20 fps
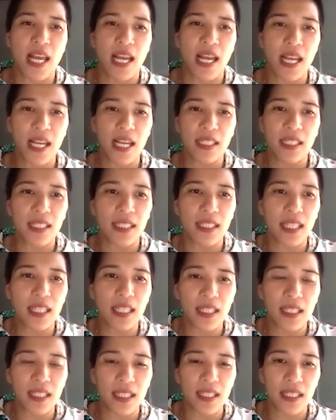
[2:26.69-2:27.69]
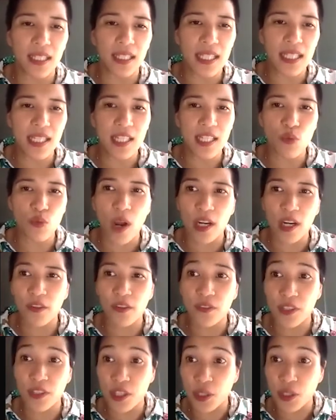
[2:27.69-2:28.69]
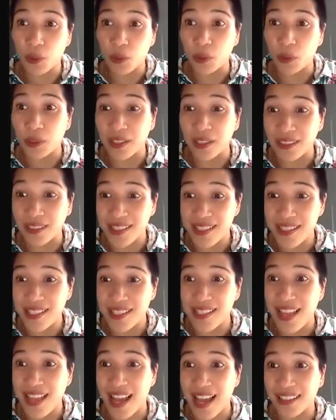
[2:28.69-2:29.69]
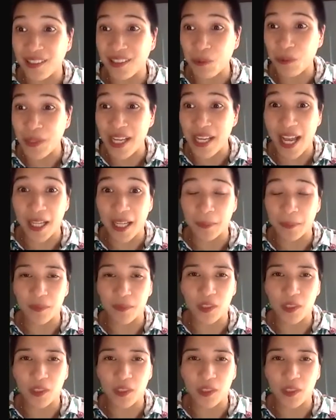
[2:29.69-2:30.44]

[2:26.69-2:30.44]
and this is one of the schools that we helped.